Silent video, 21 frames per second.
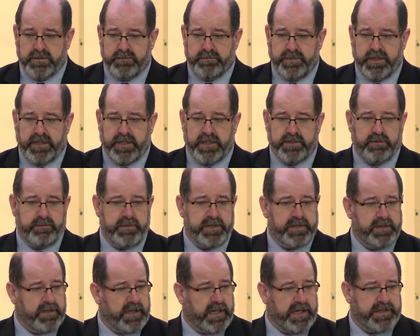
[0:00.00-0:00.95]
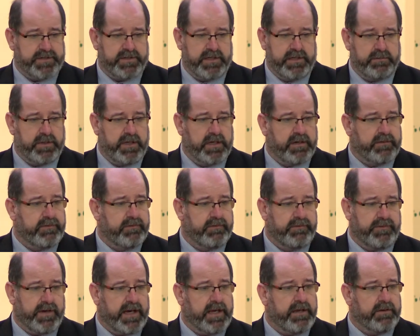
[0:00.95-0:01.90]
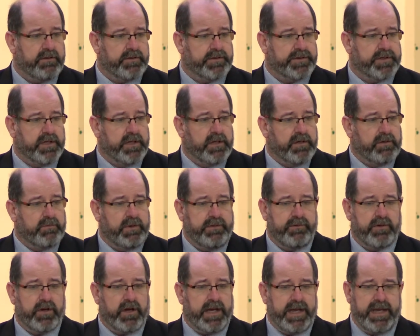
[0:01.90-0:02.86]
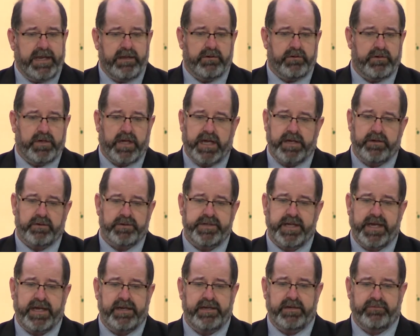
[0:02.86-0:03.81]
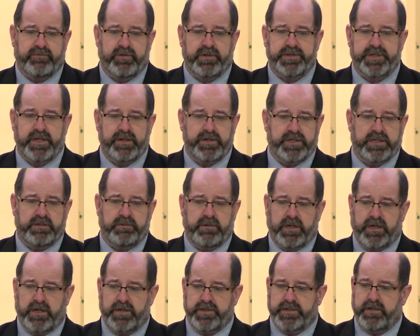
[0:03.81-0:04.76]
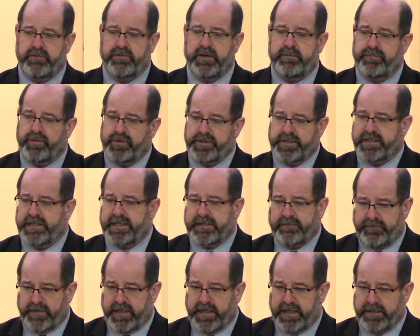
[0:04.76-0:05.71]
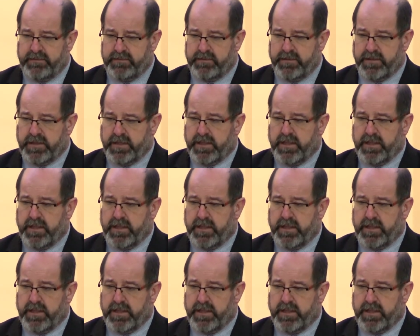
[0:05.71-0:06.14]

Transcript: Because when we do life story work from files, we've got 8 or 9 or 10 different social workers who've inputted that file,